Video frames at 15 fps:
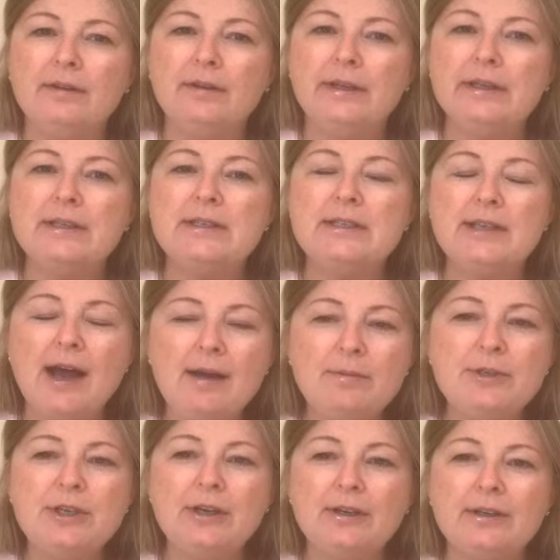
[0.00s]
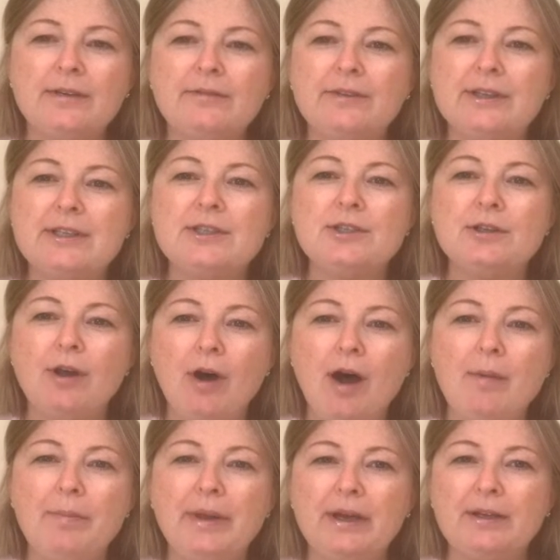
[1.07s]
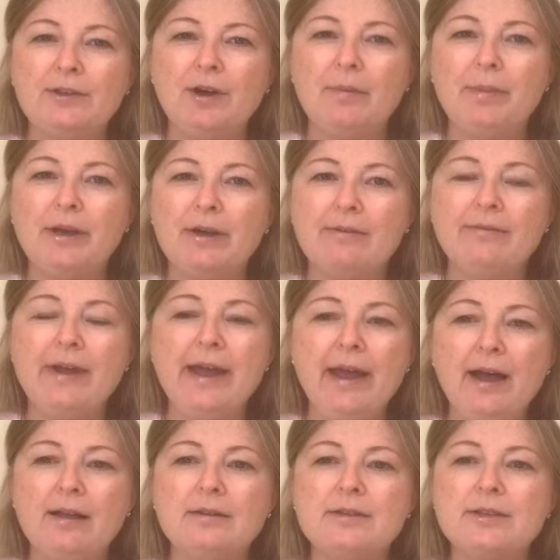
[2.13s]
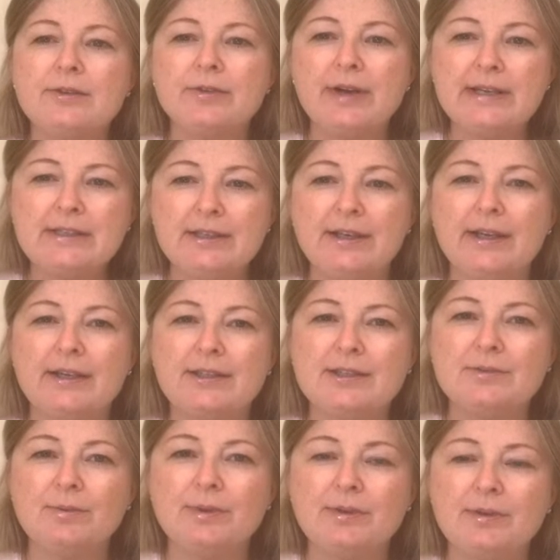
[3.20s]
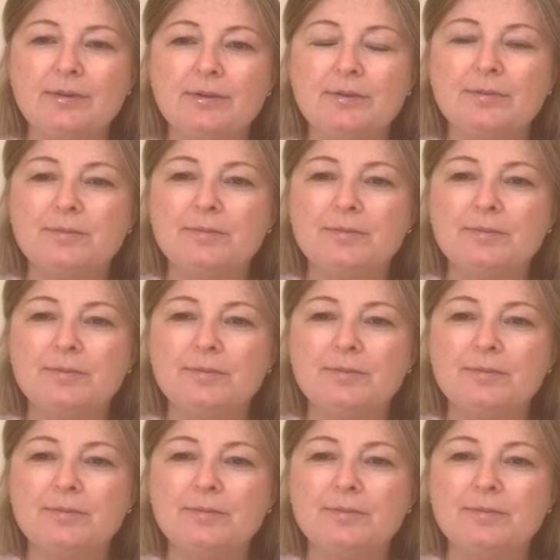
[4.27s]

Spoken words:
this subject, if this topic of health, resonates with you.